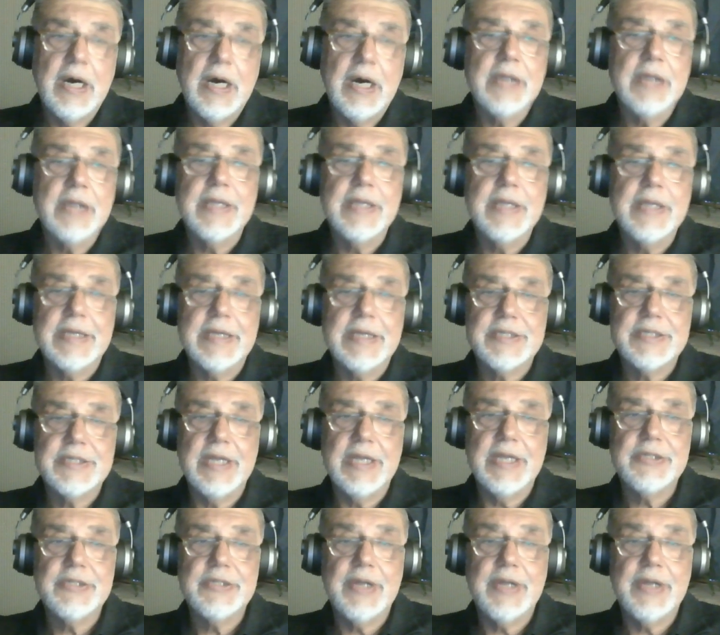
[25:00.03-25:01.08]
the exchange
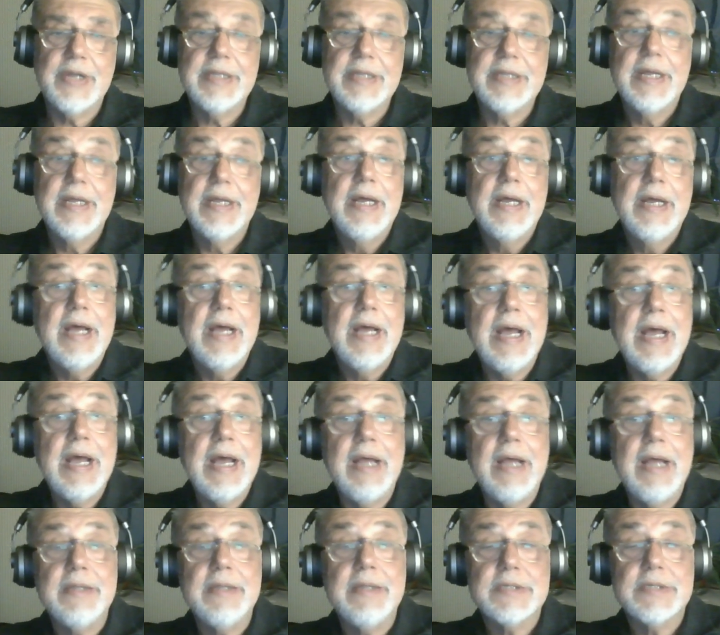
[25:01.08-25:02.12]
rate,
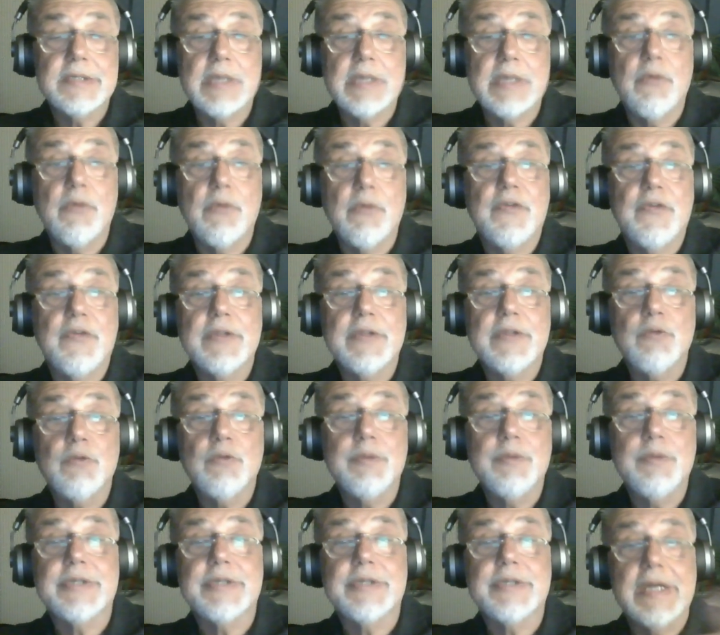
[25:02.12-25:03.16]
and some of it will be
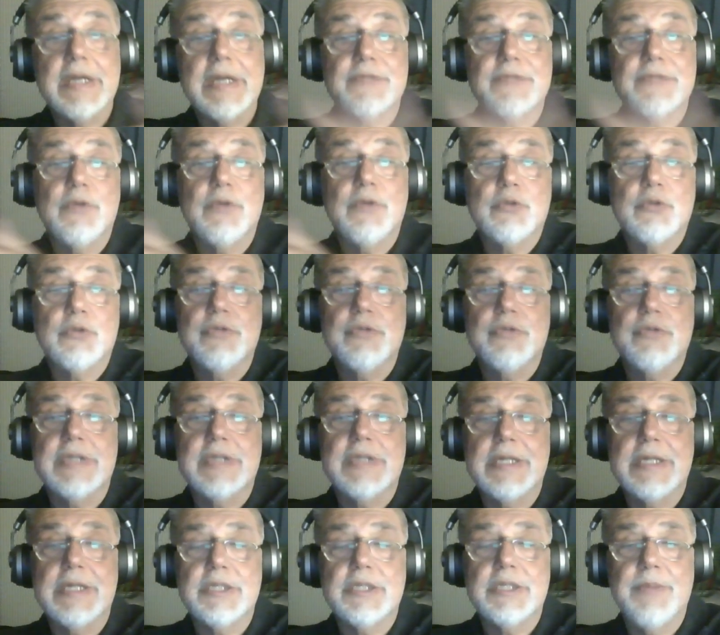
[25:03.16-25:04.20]
transferred to the
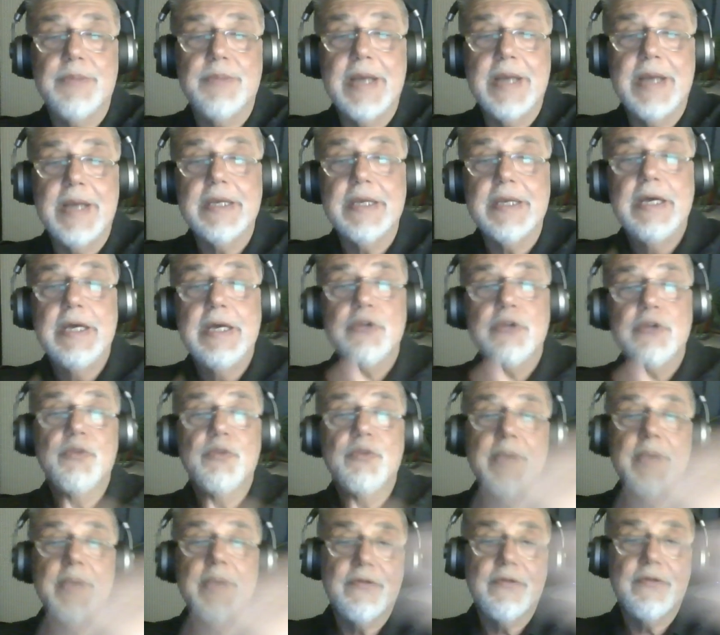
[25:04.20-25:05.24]
central bank to
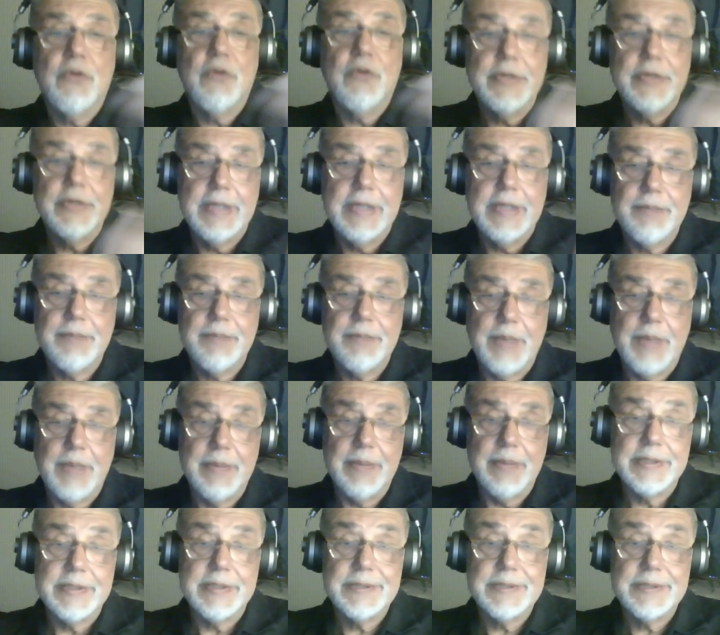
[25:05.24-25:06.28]
make foreign debt
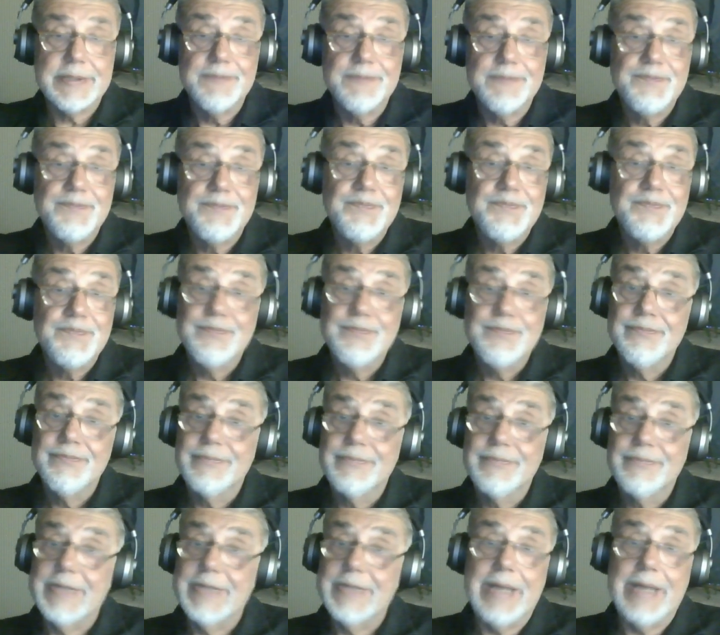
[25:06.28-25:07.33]
payments.
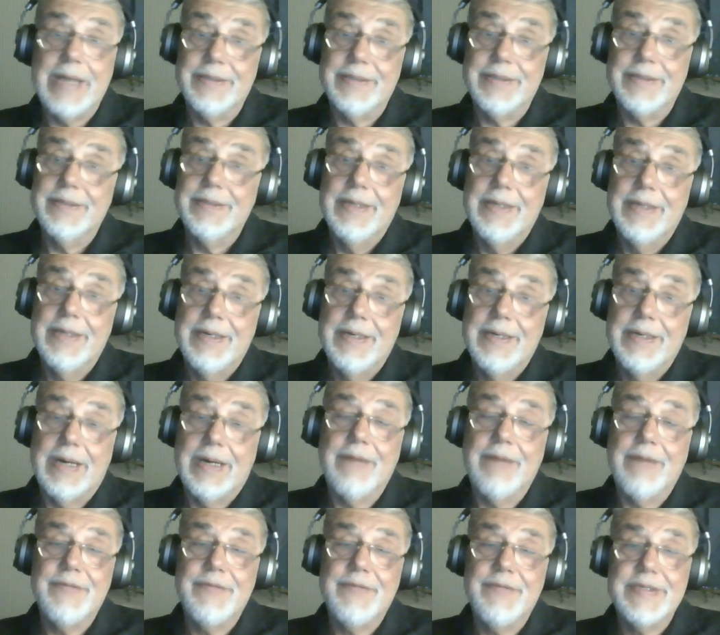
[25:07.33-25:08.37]
That
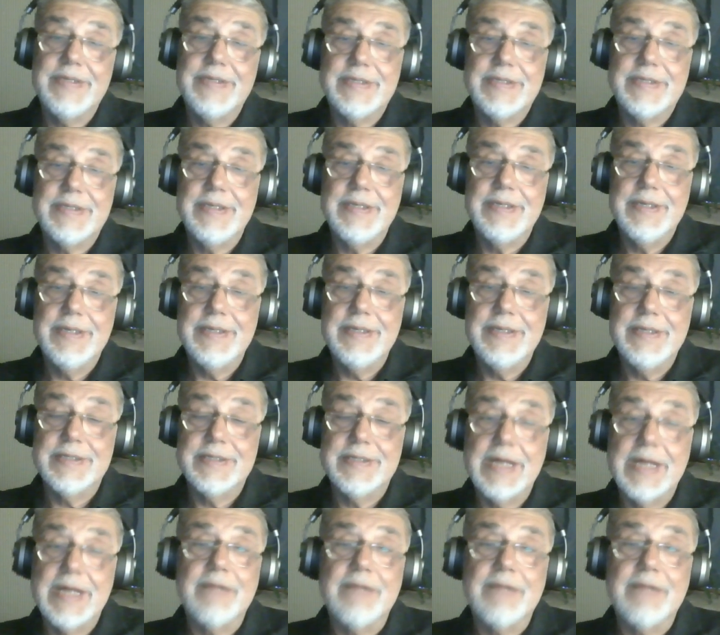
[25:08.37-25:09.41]
obviously is
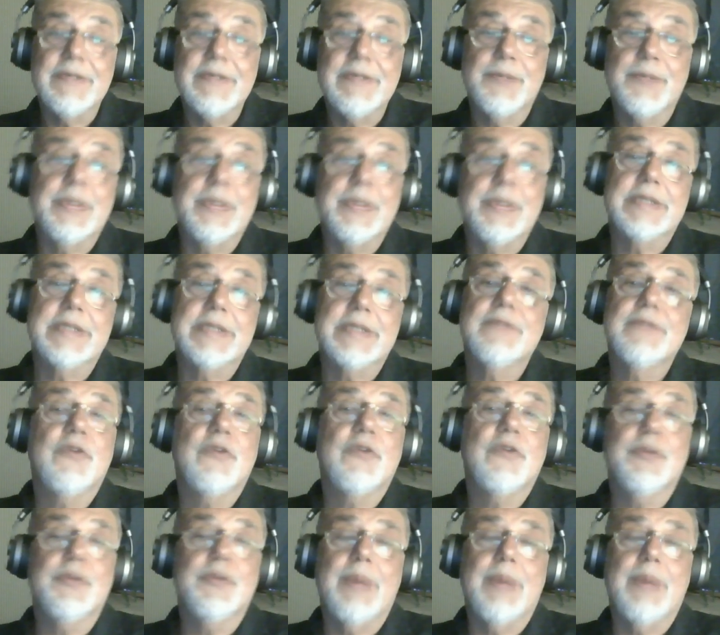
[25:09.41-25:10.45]
not very pleasant for the
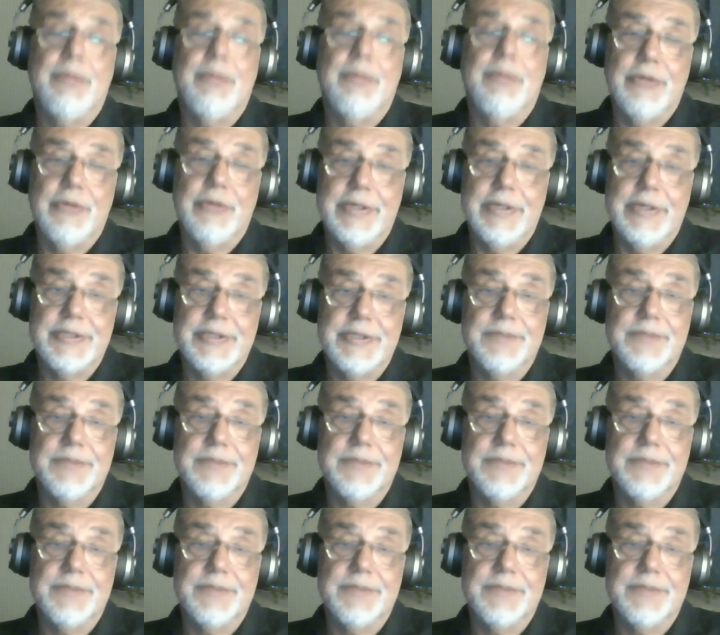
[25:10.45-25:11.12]
population.